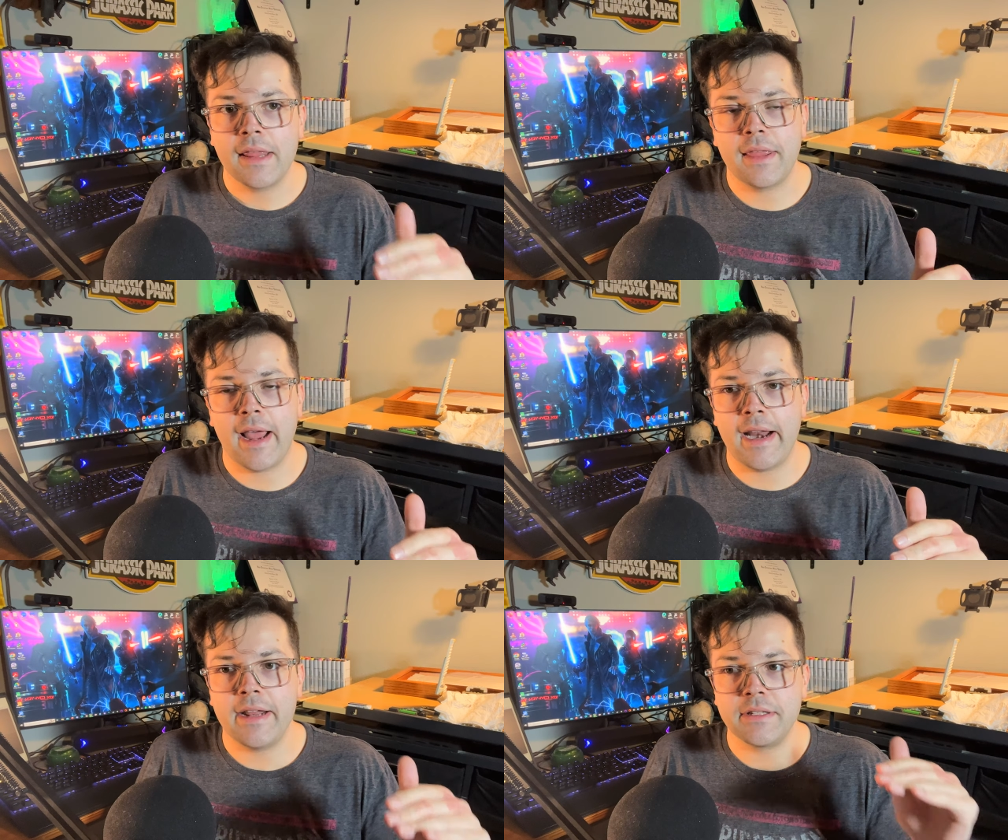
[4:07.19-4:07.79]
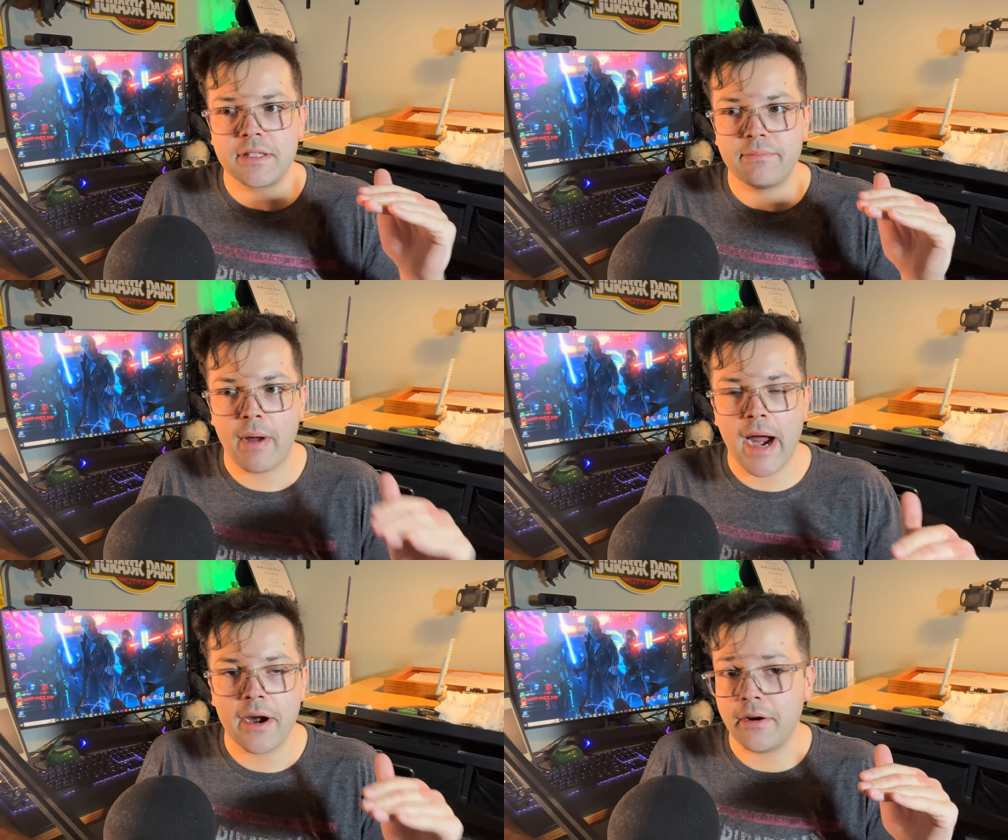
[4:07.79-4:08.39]
that
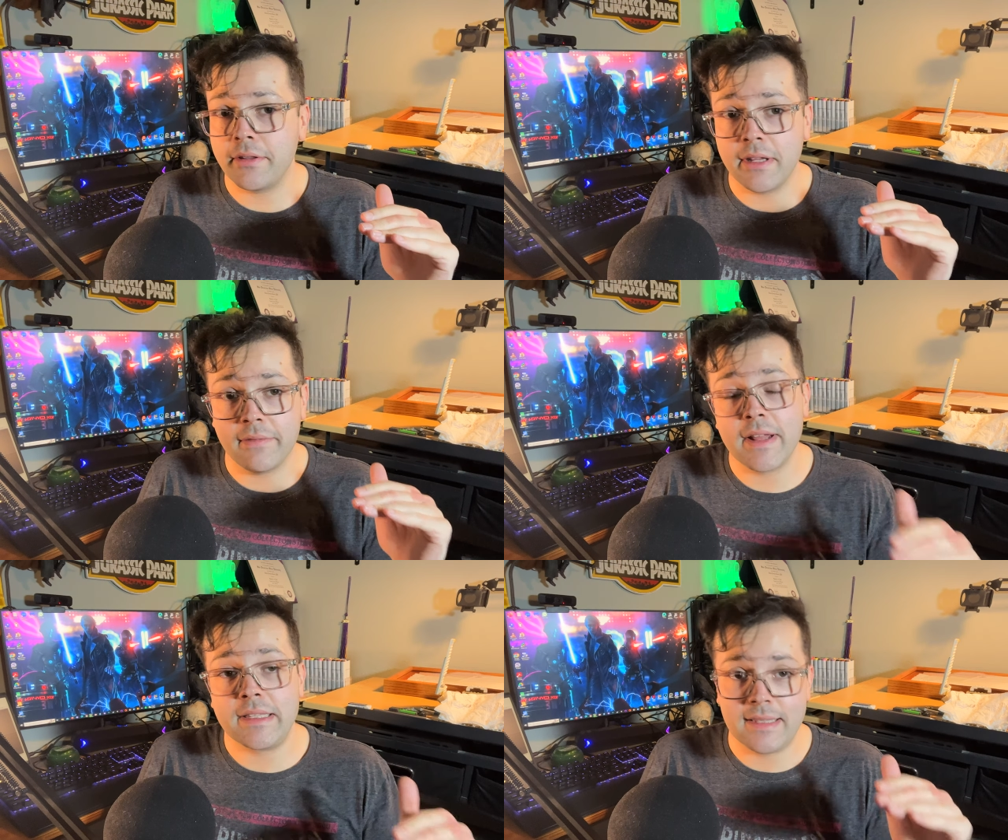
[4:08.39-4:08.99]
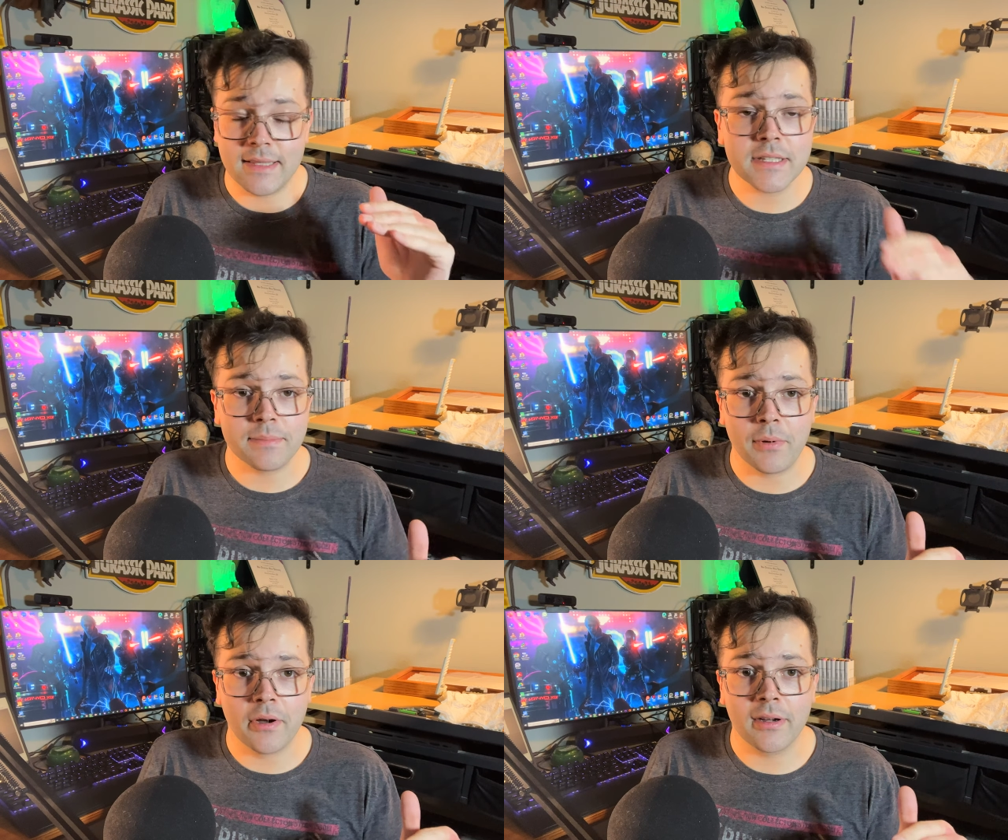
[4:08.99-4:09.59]
inspired the events in this
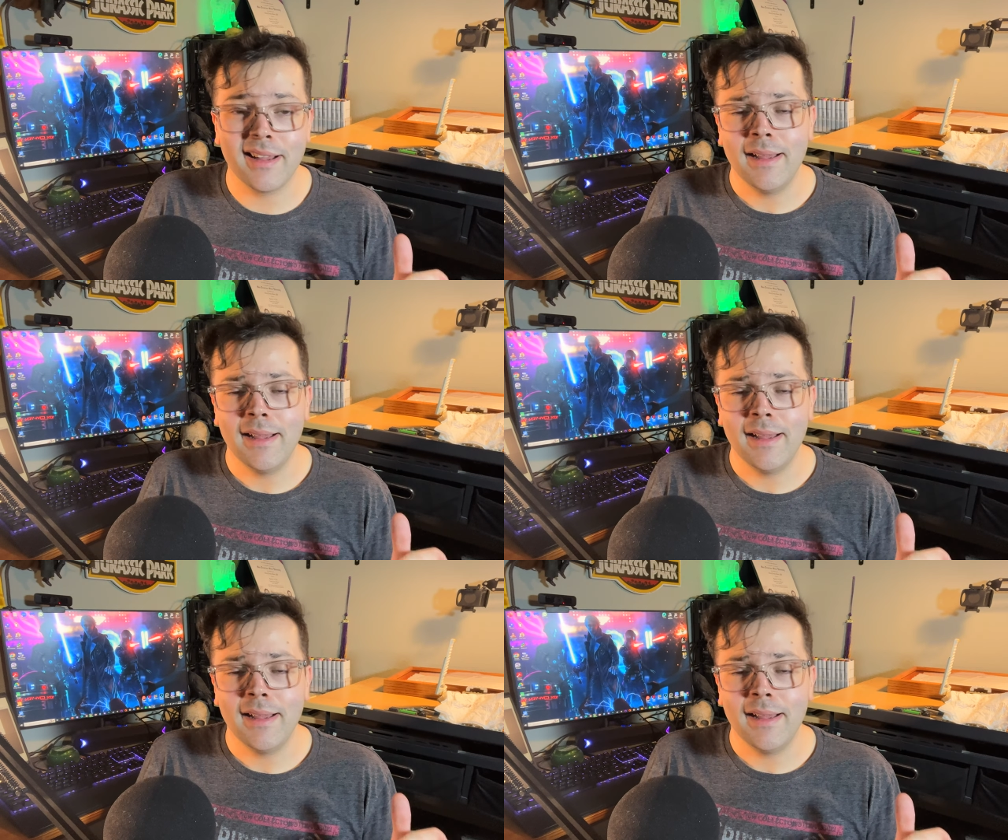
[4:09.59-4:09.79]
book.